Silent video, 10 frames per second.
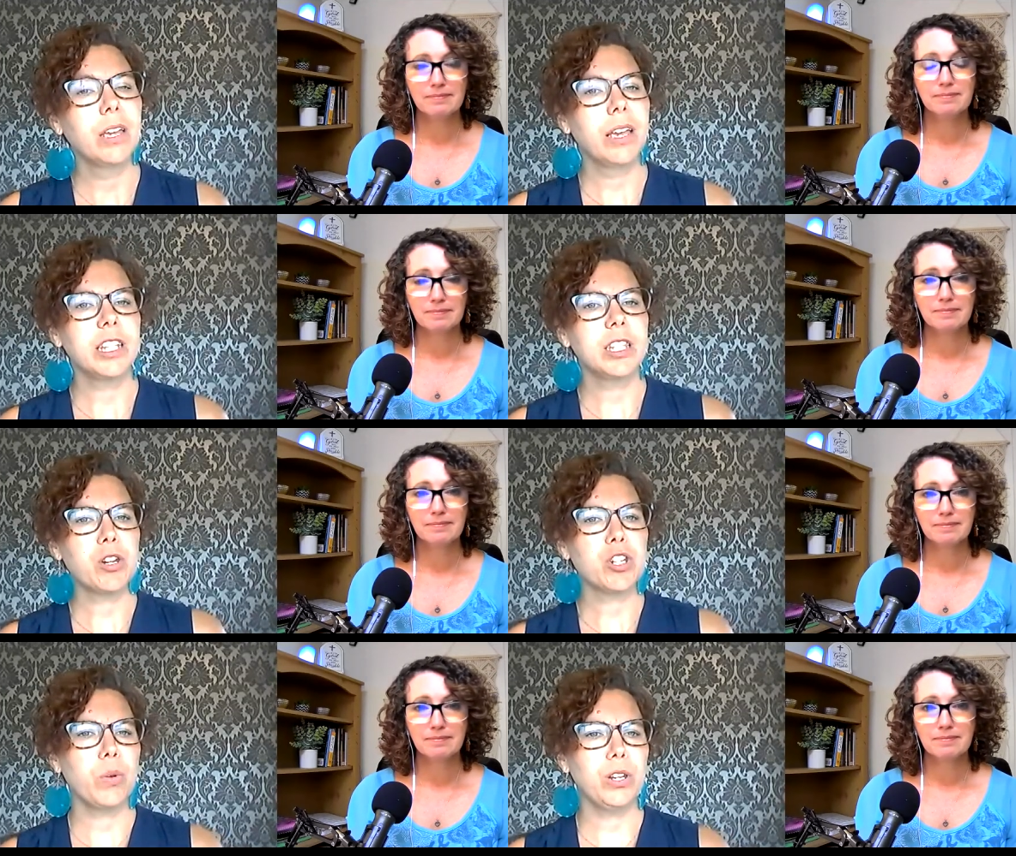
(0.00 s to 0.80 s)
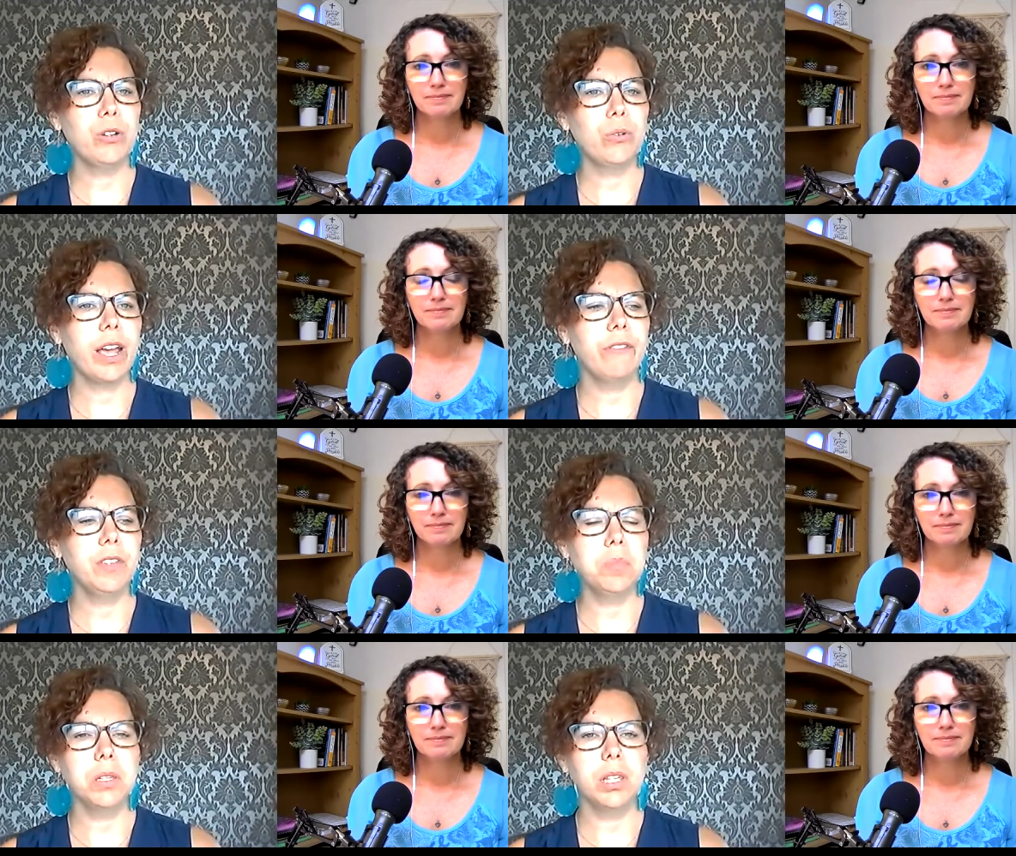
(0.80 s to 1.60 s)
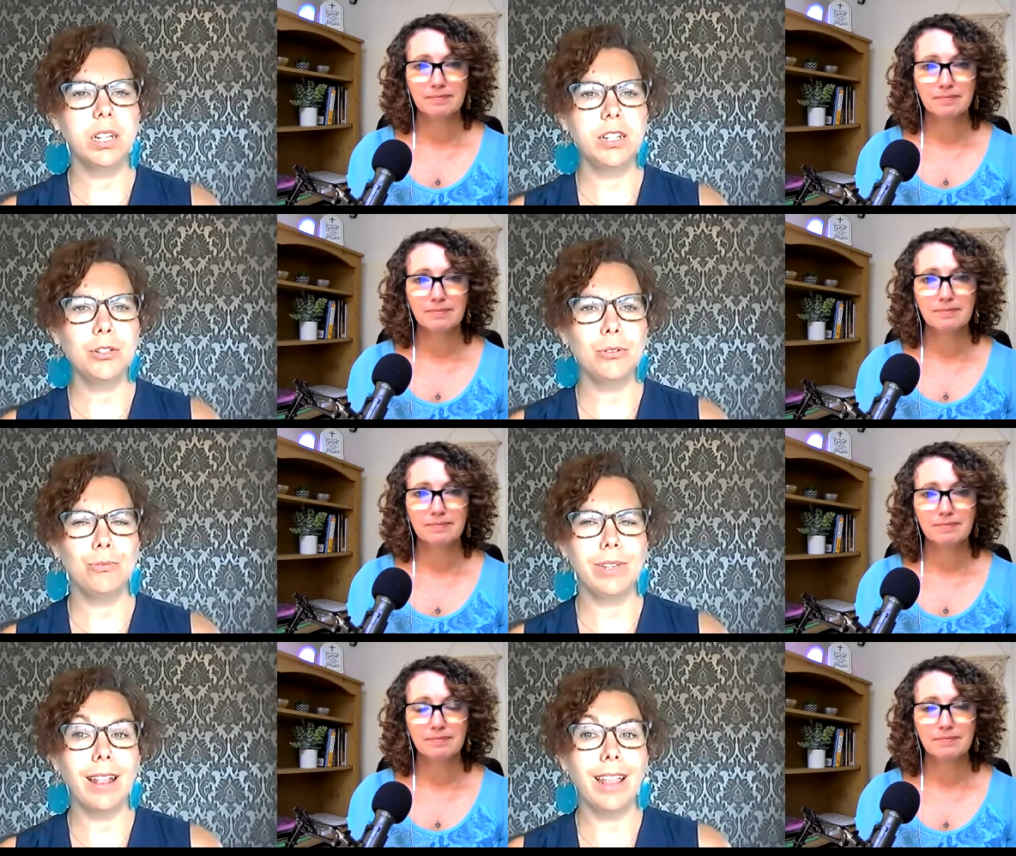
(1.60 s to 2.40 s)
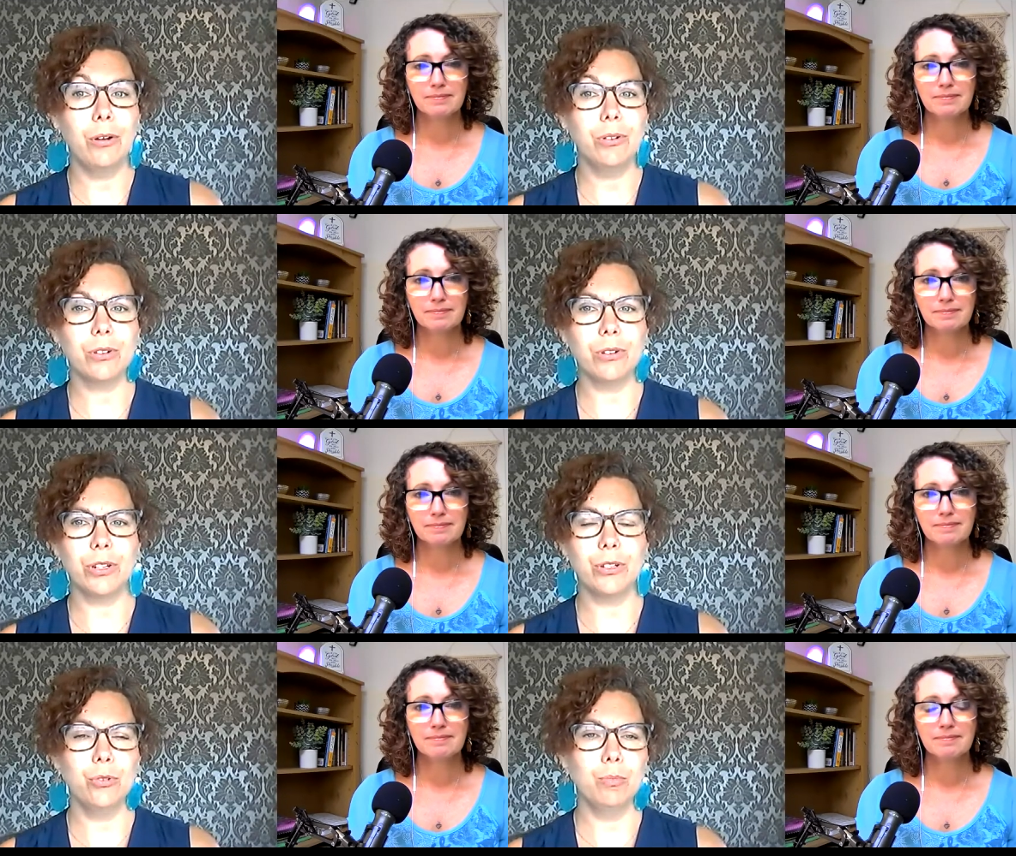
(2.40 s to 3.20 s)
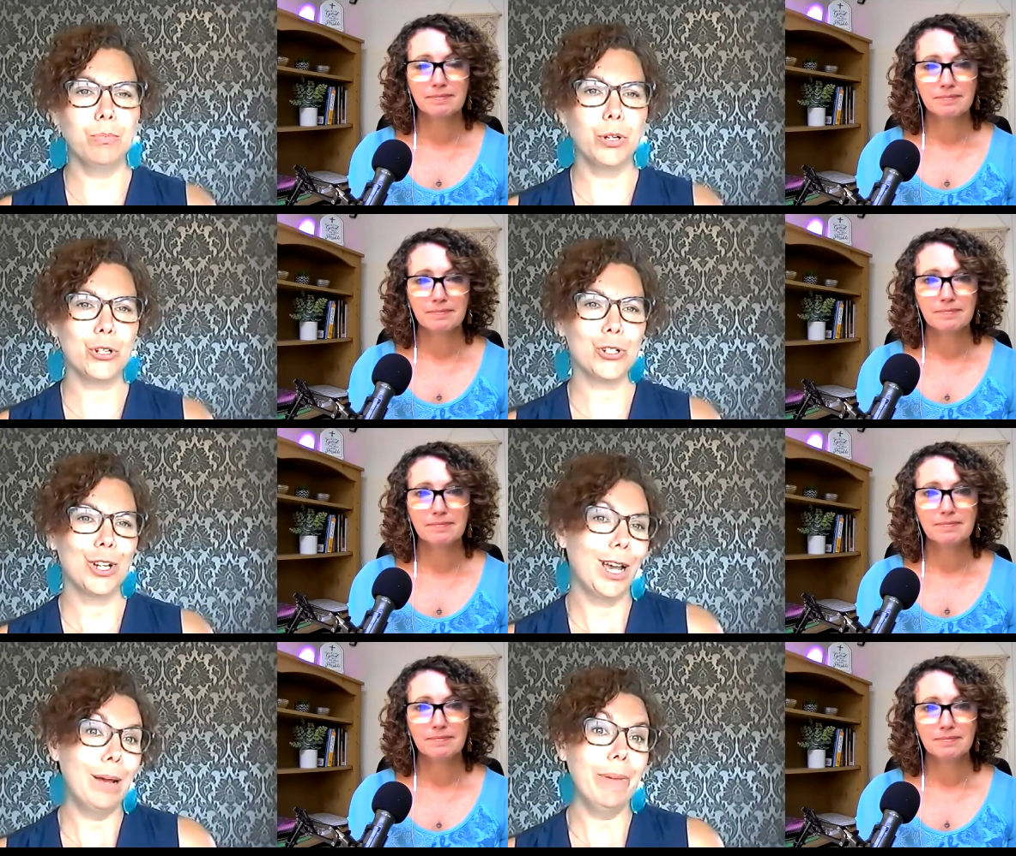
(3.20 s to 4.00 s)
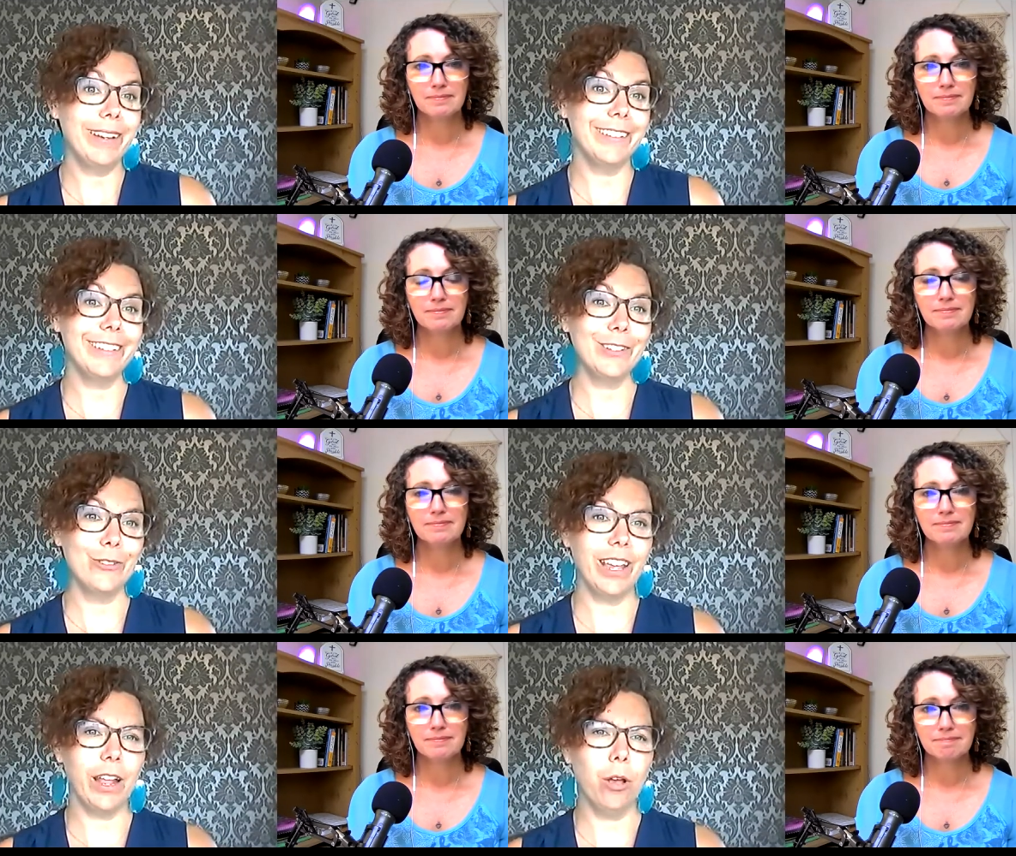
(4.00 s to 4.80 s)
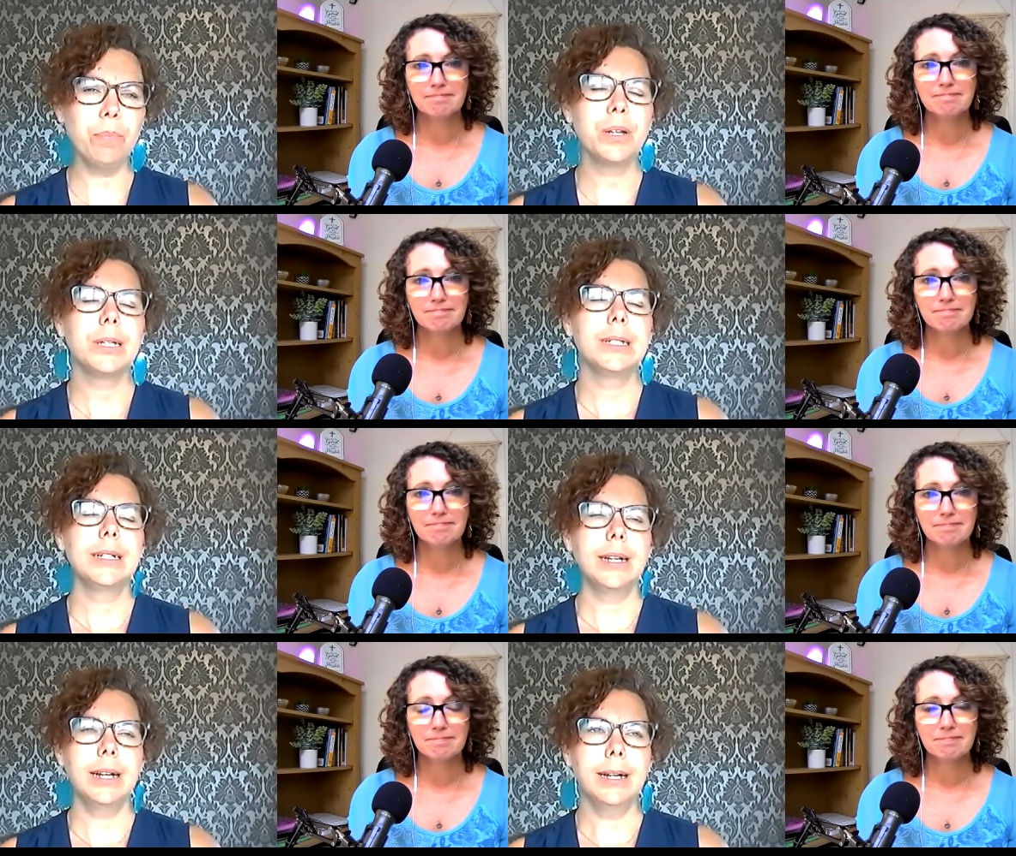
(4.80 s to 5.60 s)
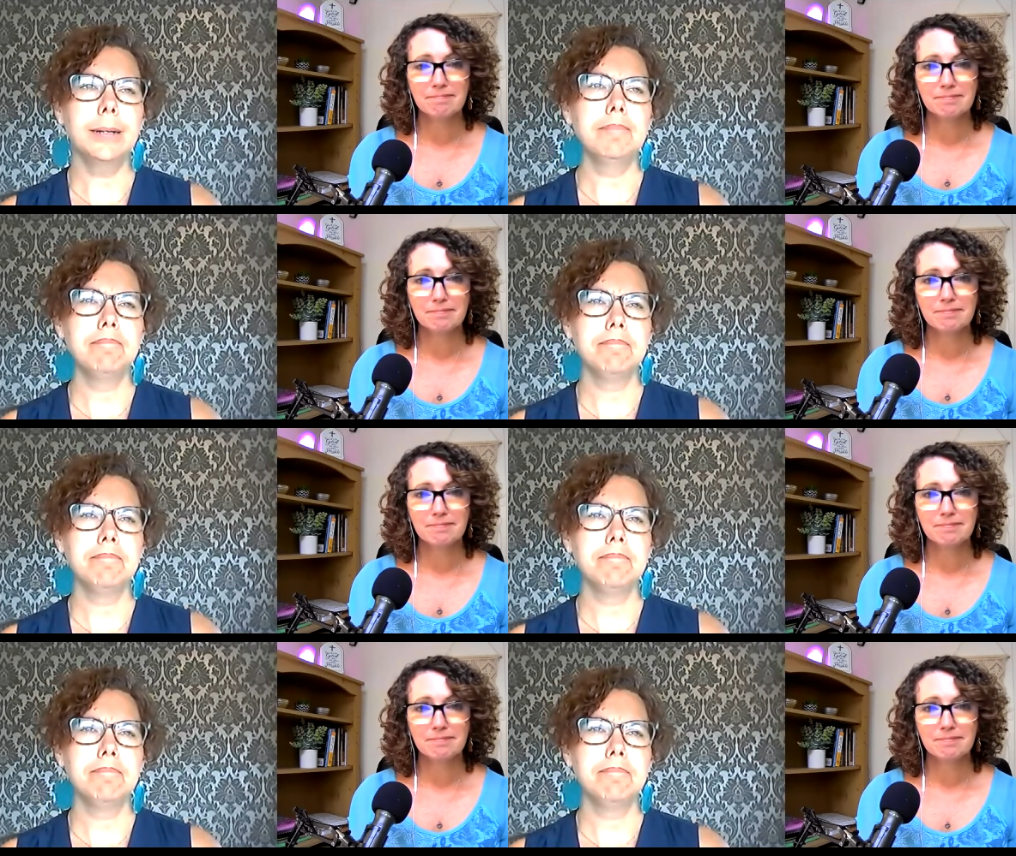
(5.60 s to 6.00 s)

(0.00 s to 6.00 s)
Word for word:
Speaker 1: especially when you don't have the ability to yell out or to push a button to get help. Um,